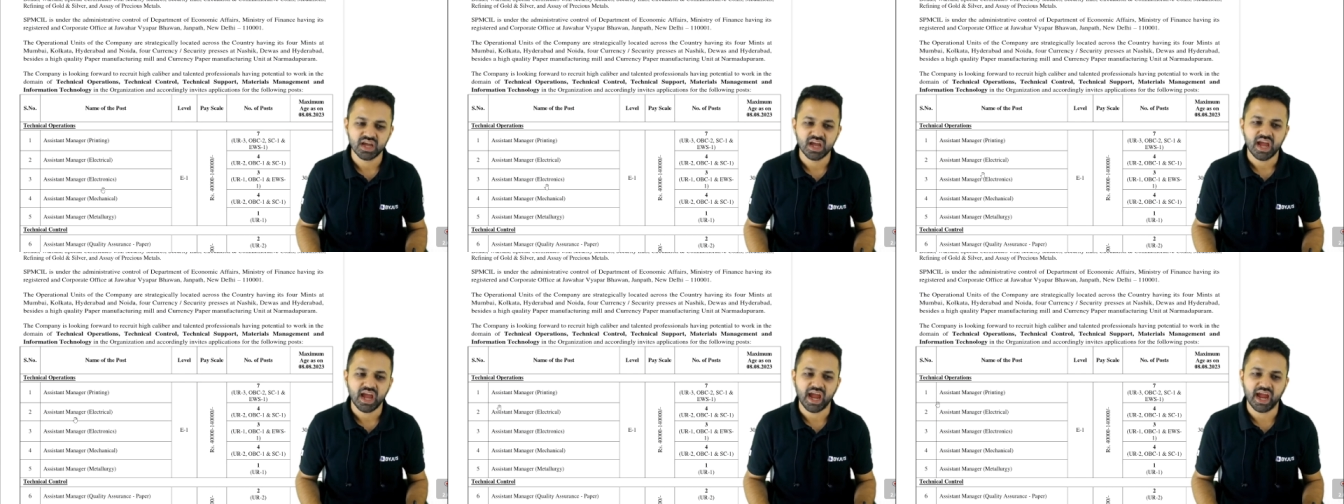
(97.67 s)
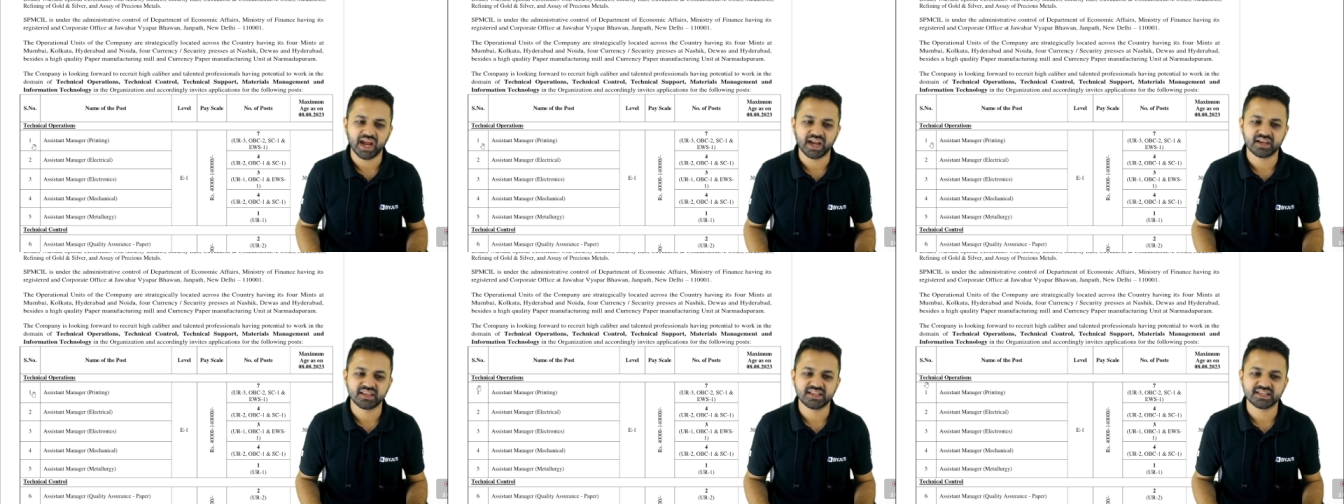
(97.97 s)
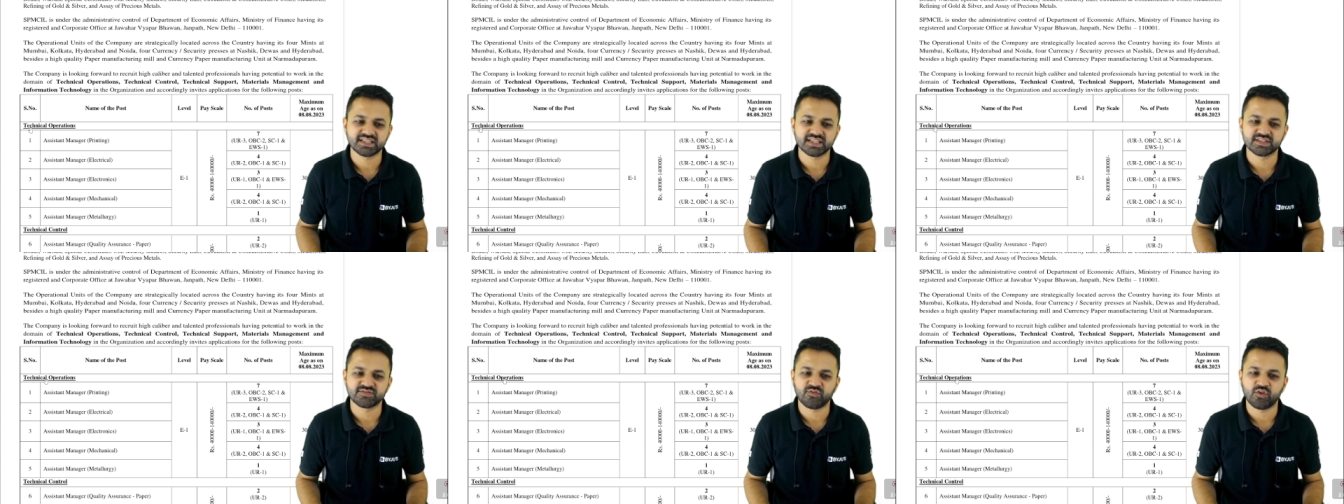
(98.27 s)
And
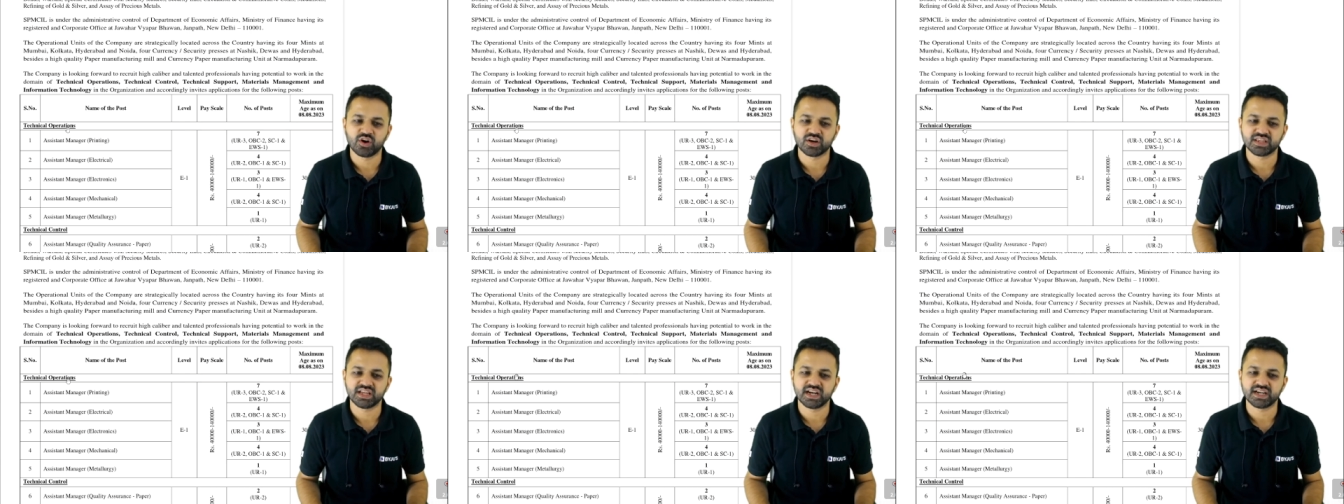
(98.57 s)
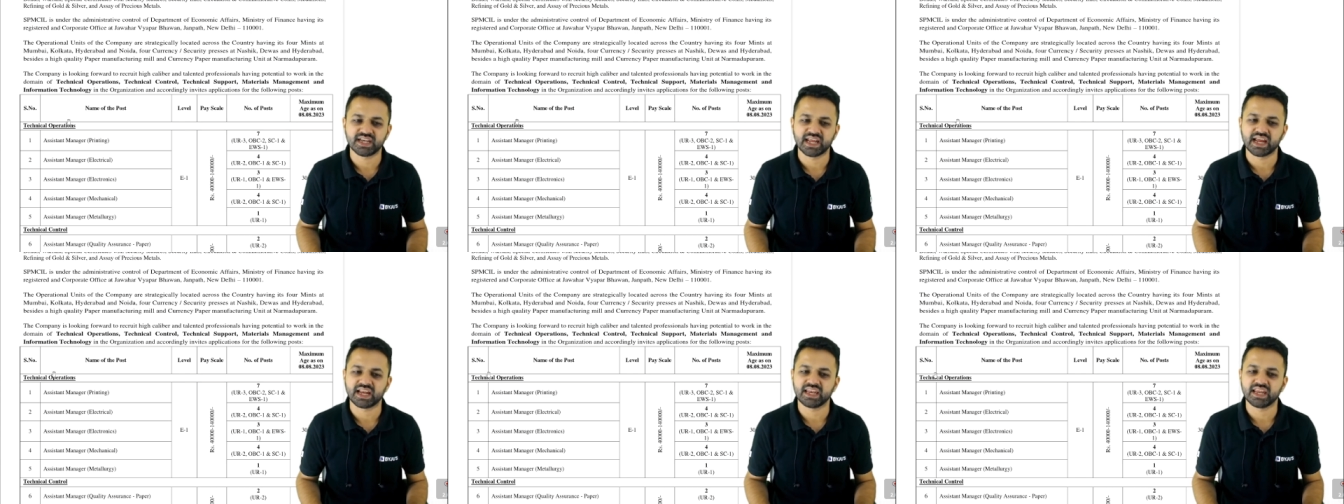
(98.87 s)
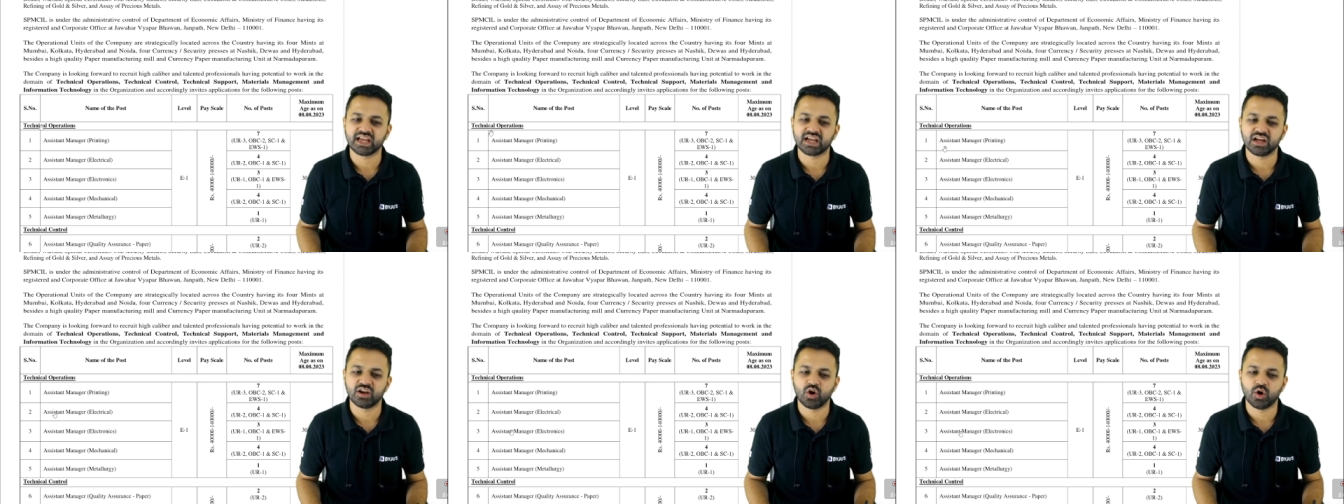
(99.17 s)
this is for the
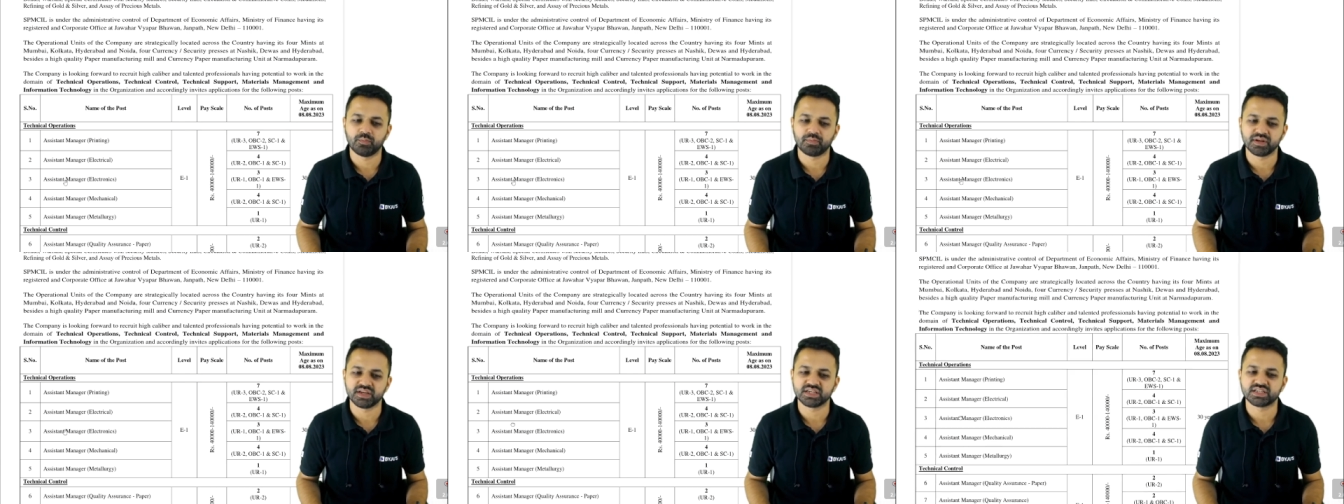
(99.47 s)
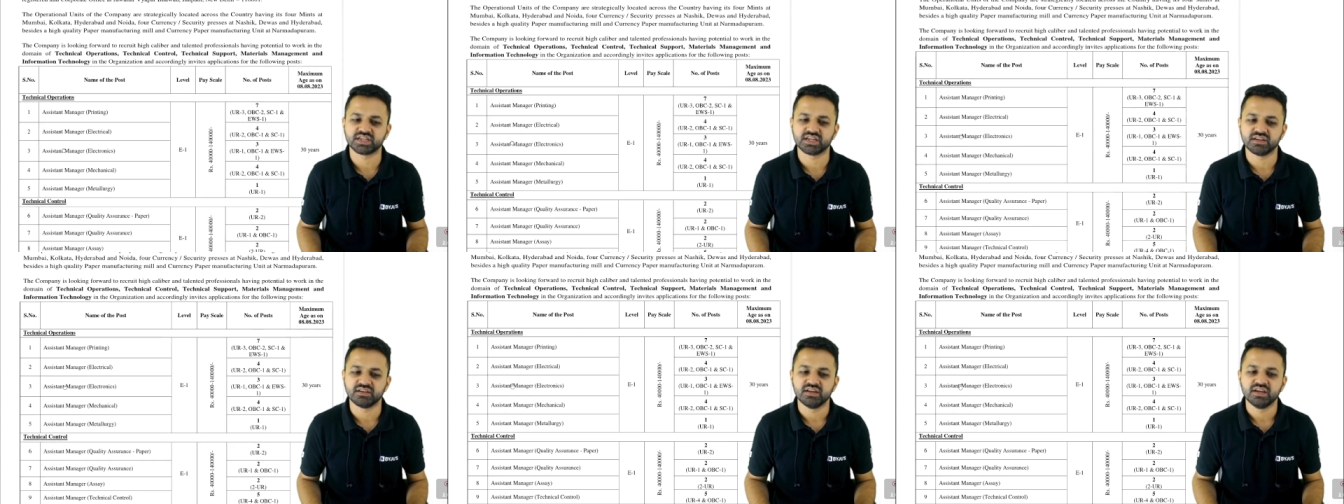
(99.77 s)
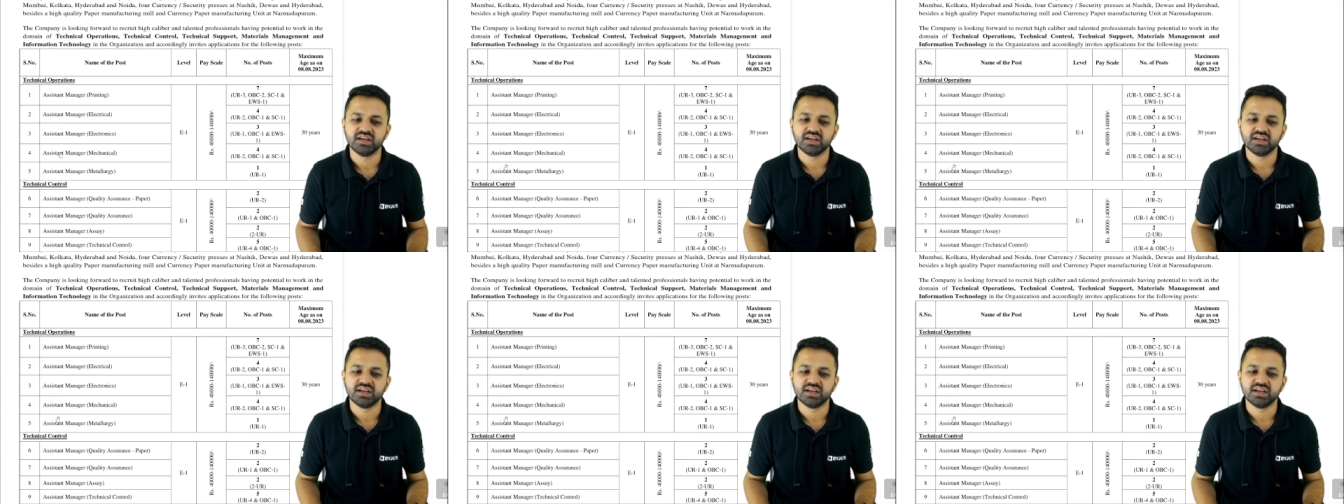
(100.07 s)
technical operation.